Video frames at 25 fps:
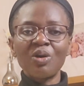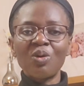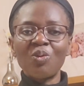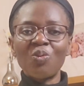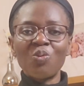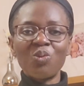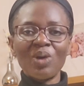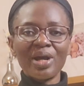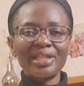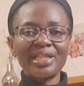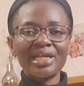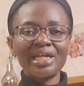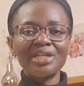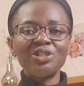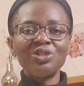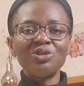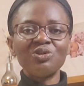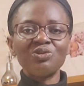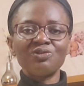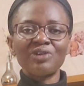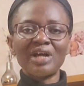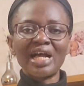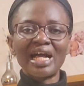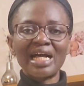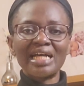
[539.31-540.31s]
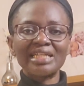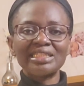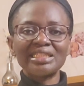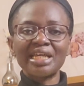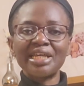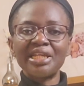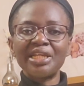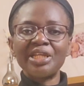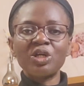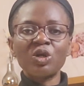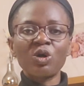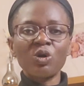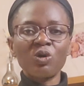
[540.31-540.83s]
whether you've had
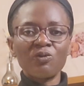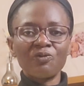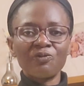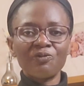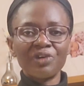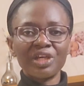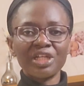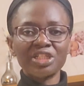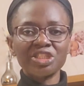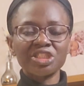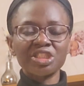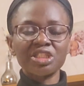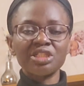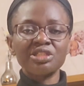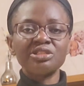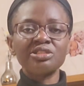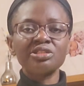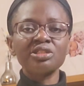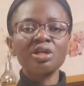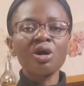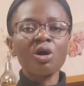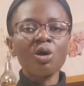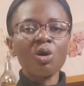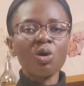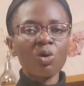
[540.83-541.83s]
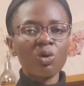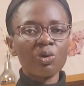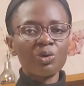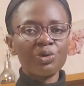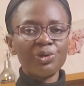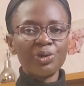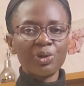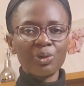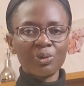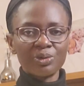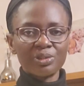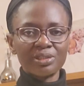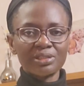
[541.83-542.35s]
any convictions or
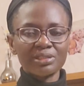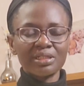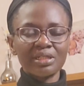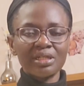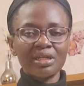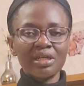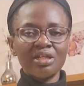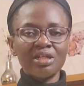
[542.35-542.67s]
not.